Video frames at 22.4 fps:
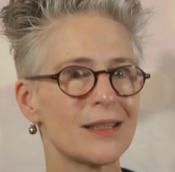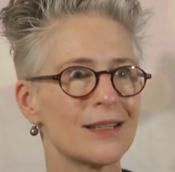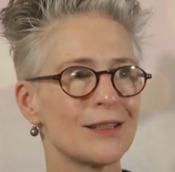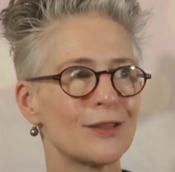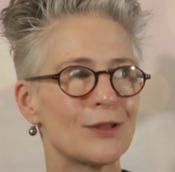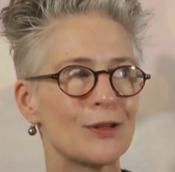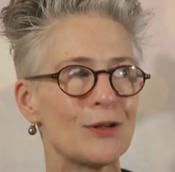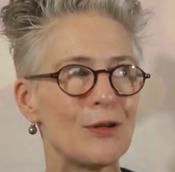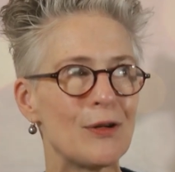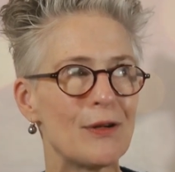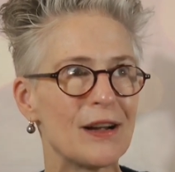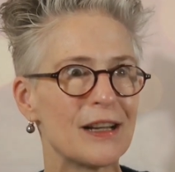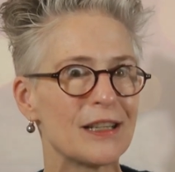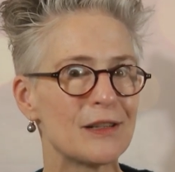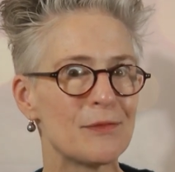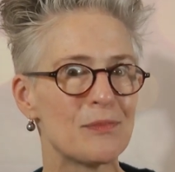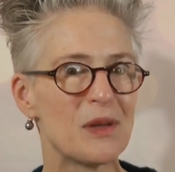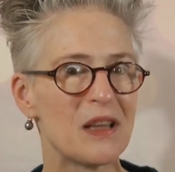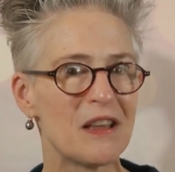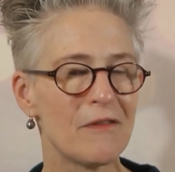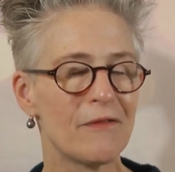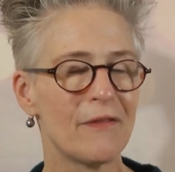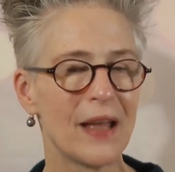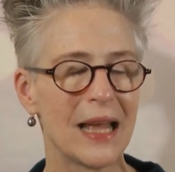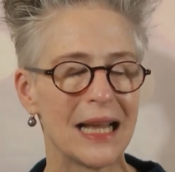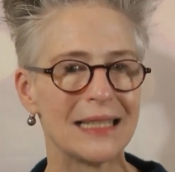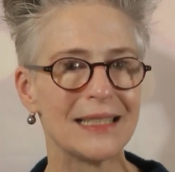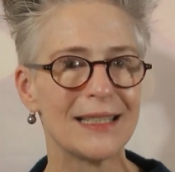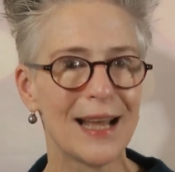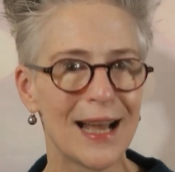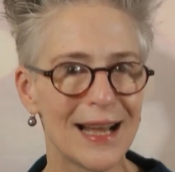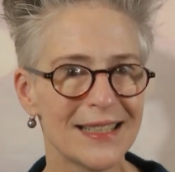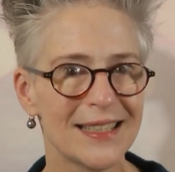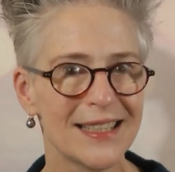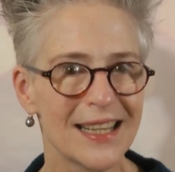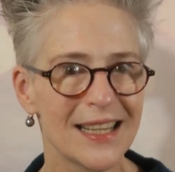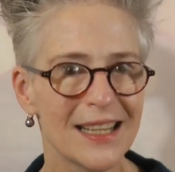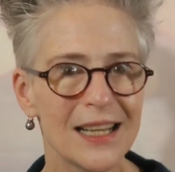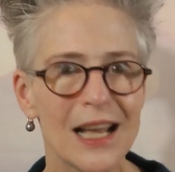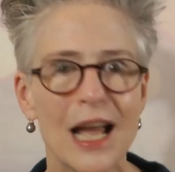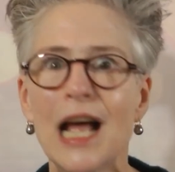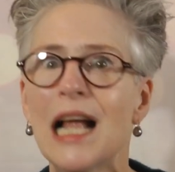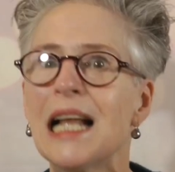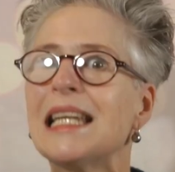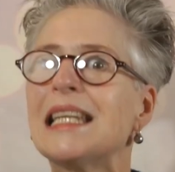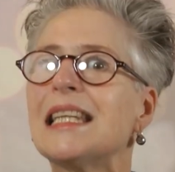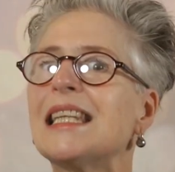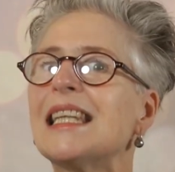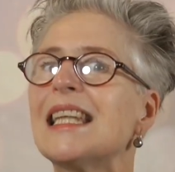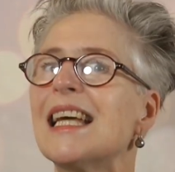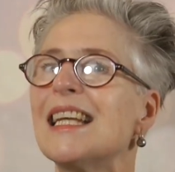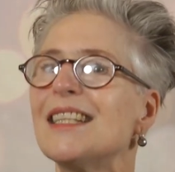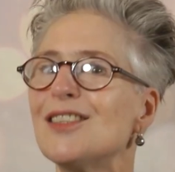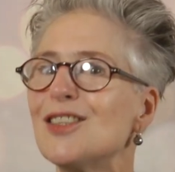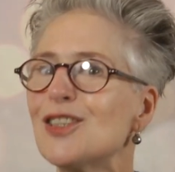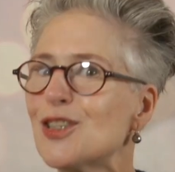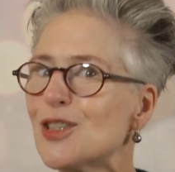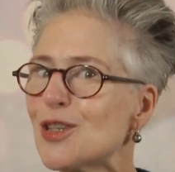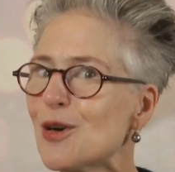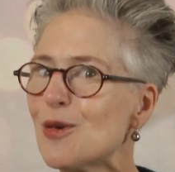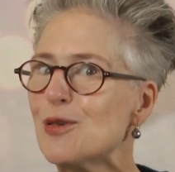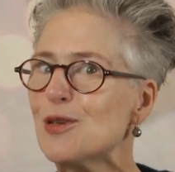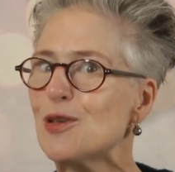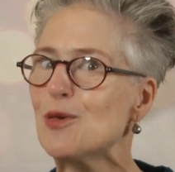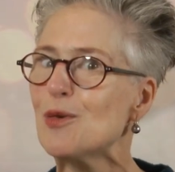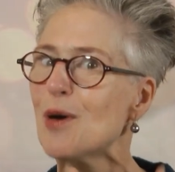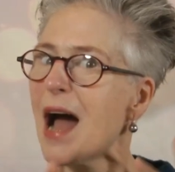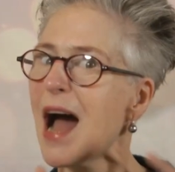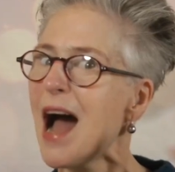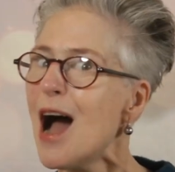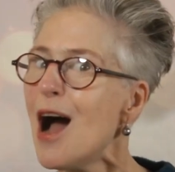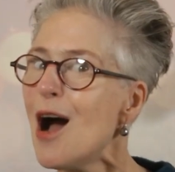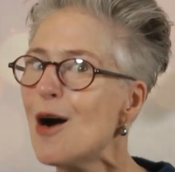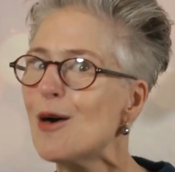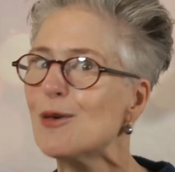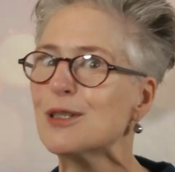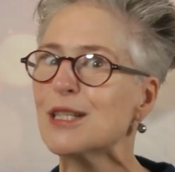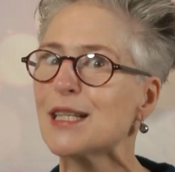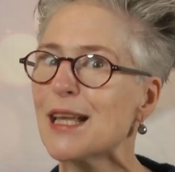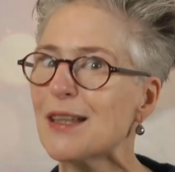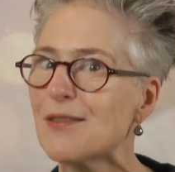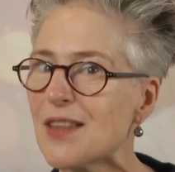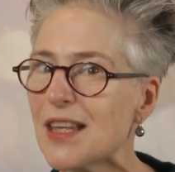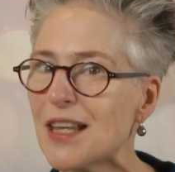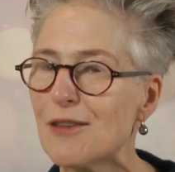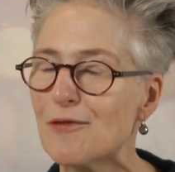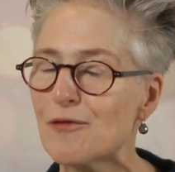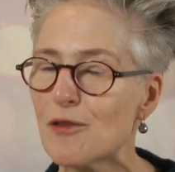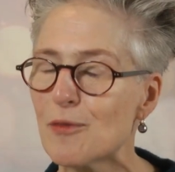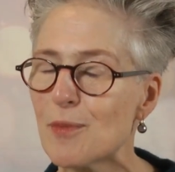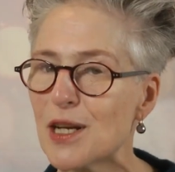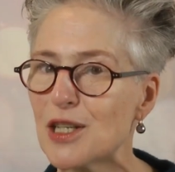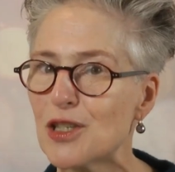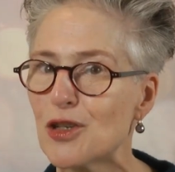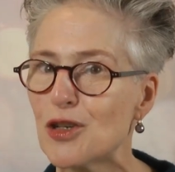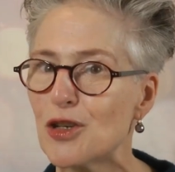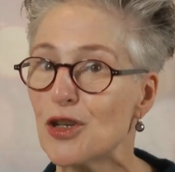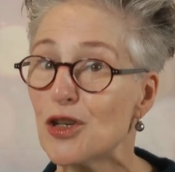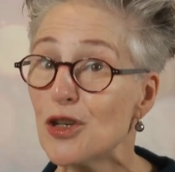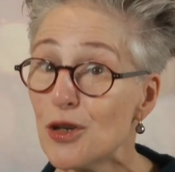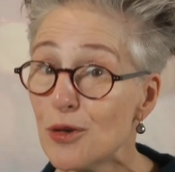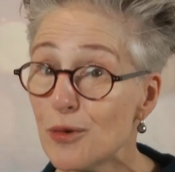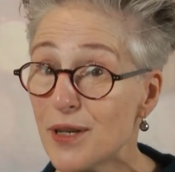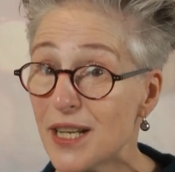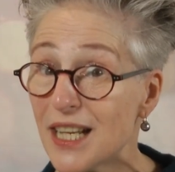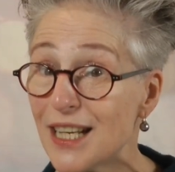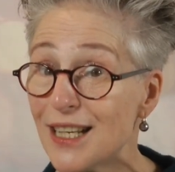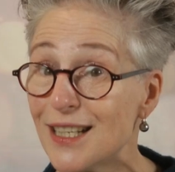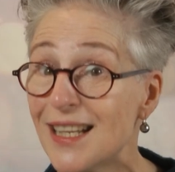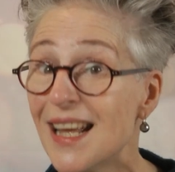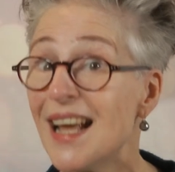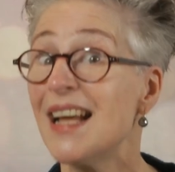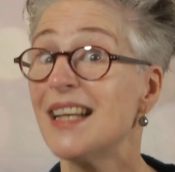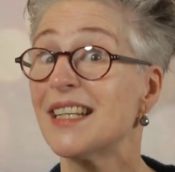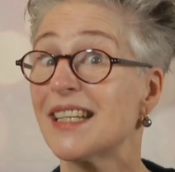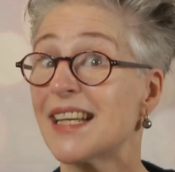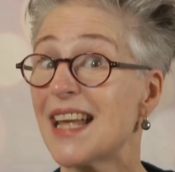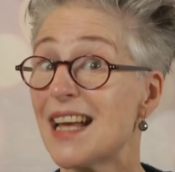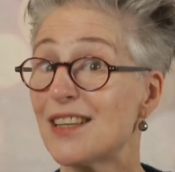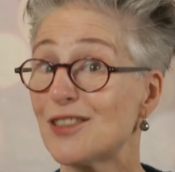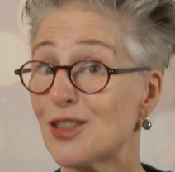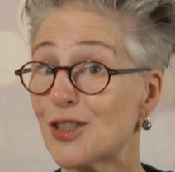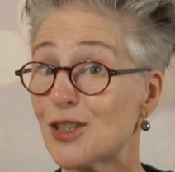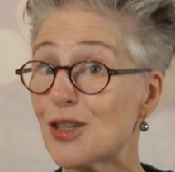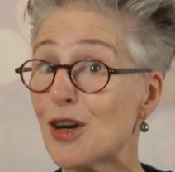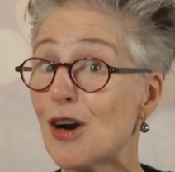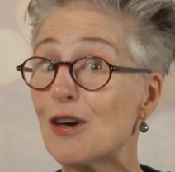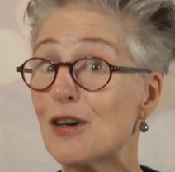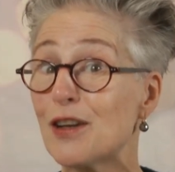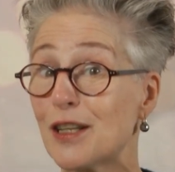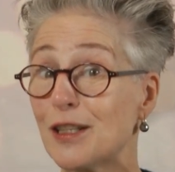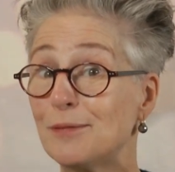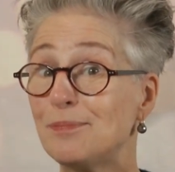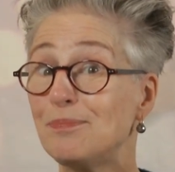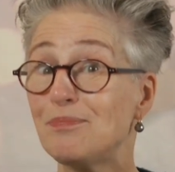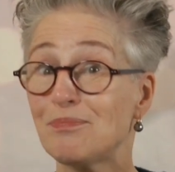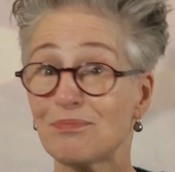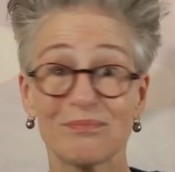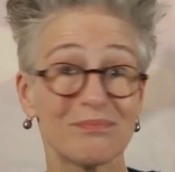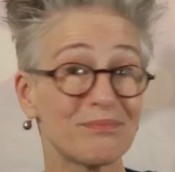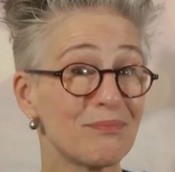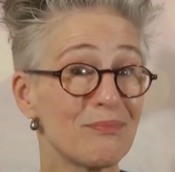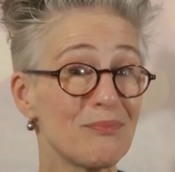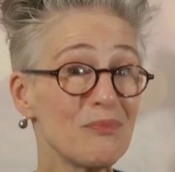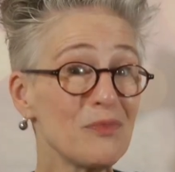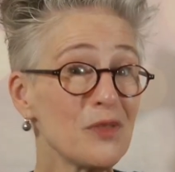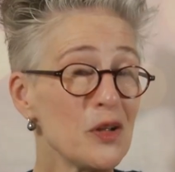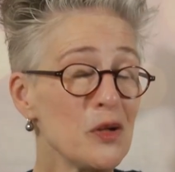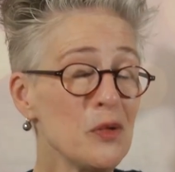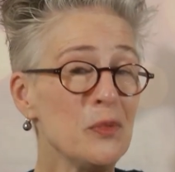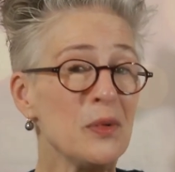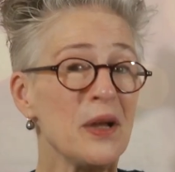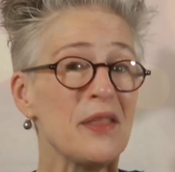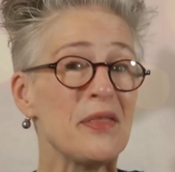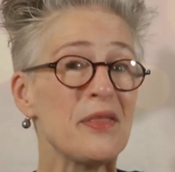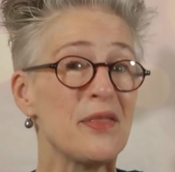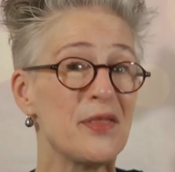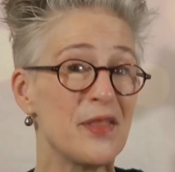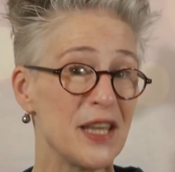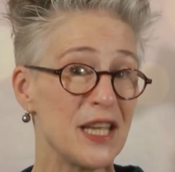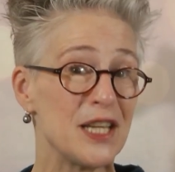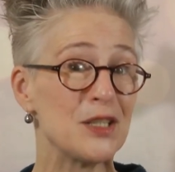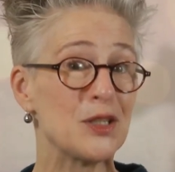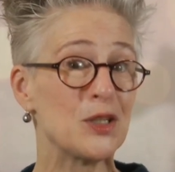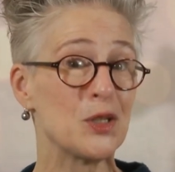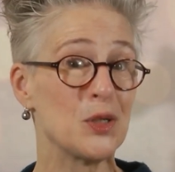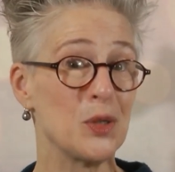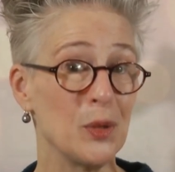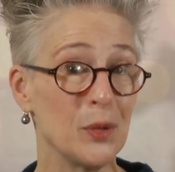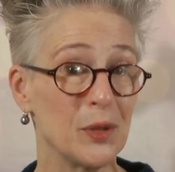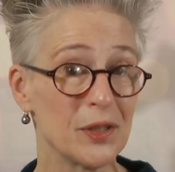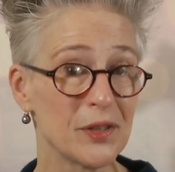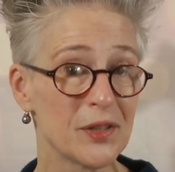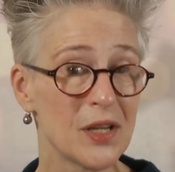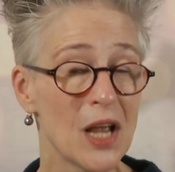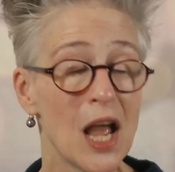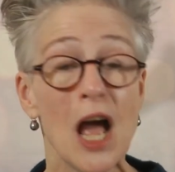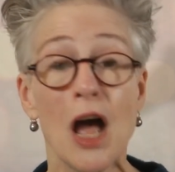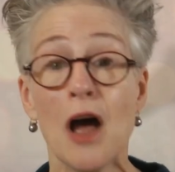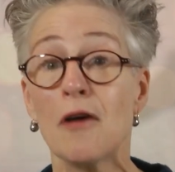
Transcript: is going to be fantastic, let's show you how to get the information you need to get started with these tools.